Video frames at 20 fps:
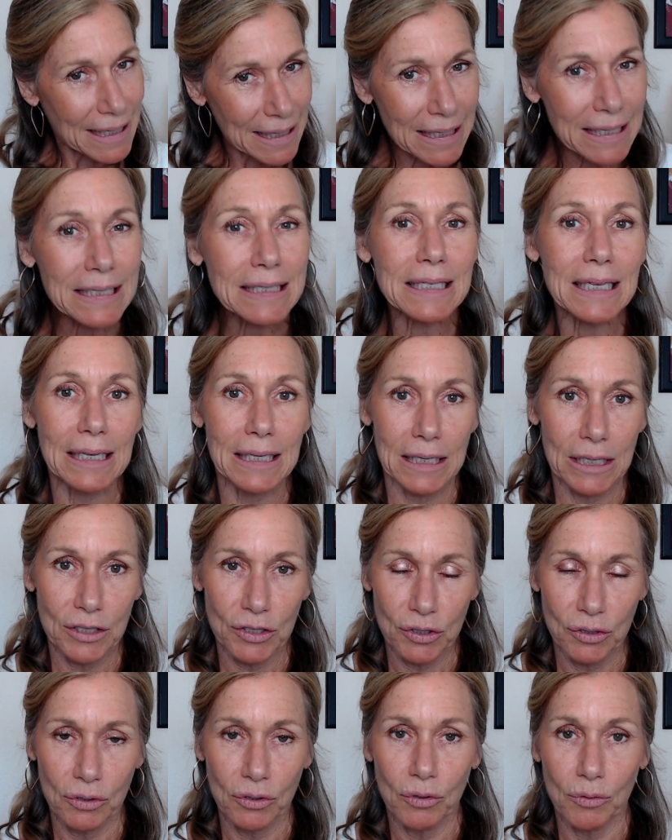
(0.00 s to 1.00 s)
easily
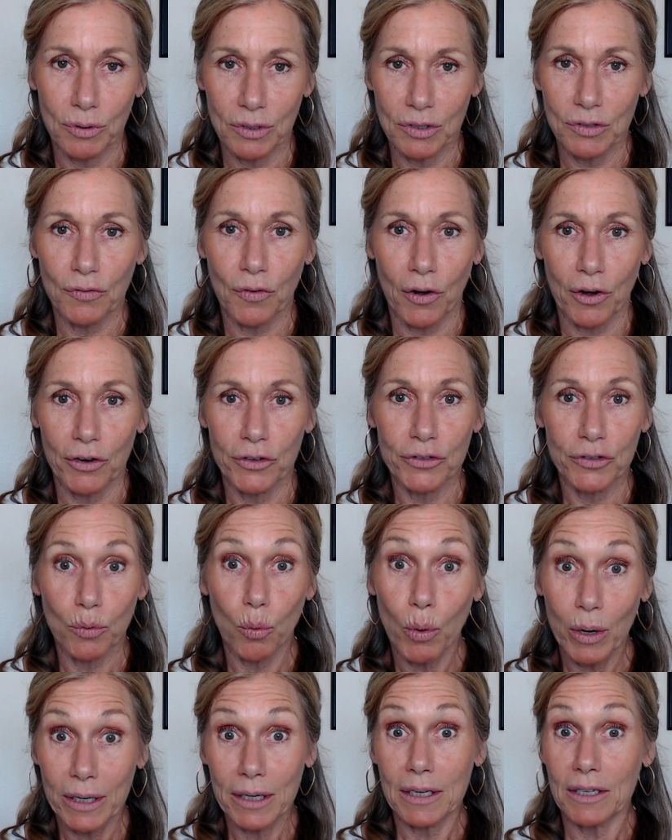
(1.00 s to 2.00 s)
to you as far as
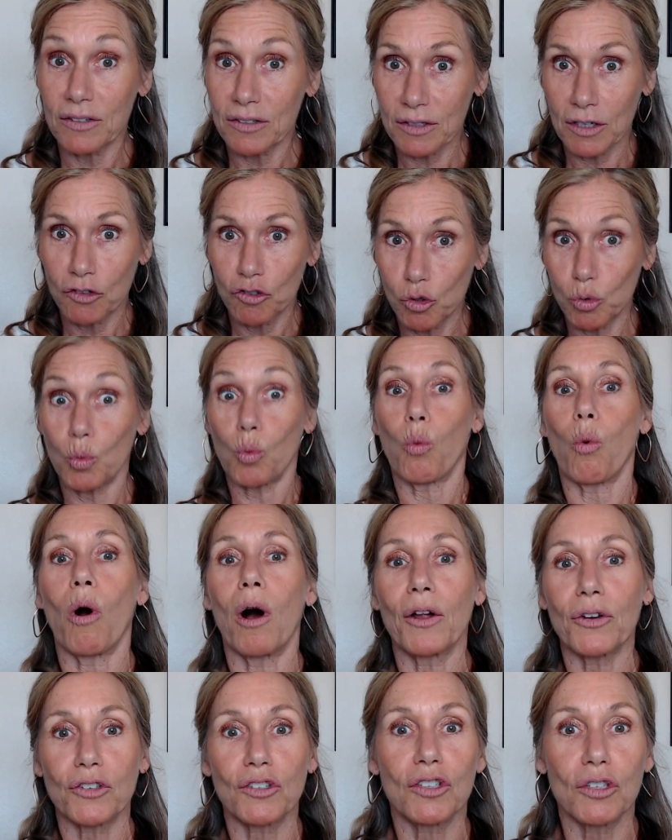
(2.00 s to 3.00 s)
what it is that you
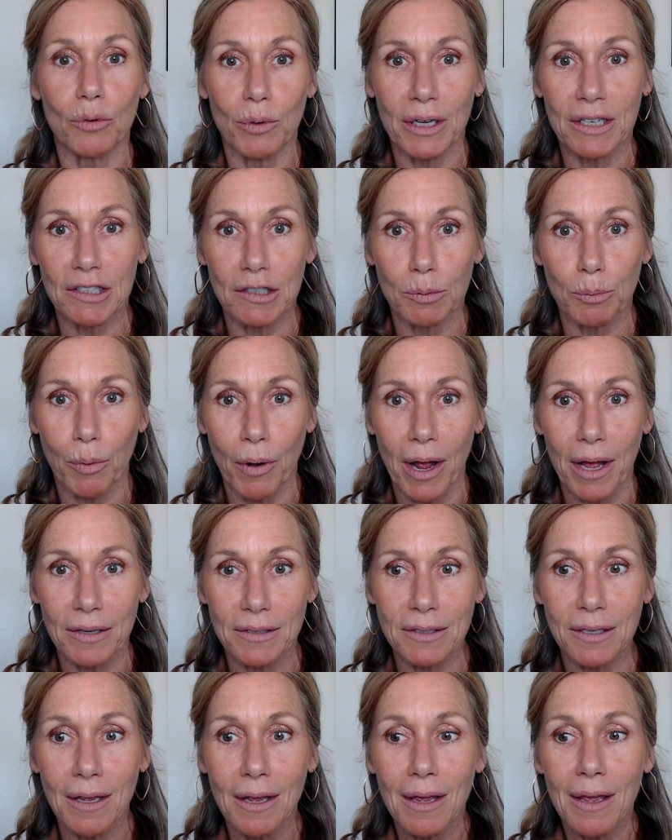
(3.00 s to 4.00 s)
want to
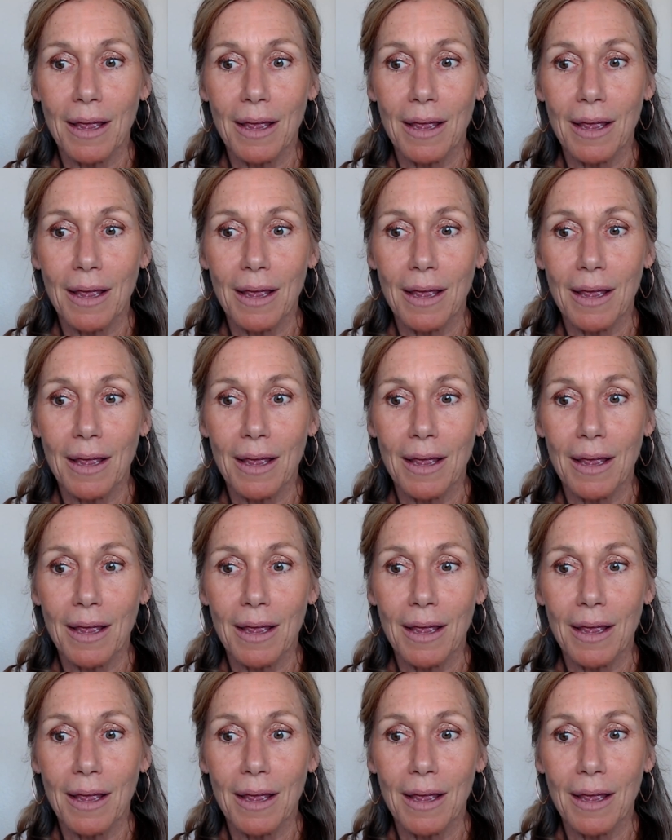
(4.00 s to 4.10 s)
express.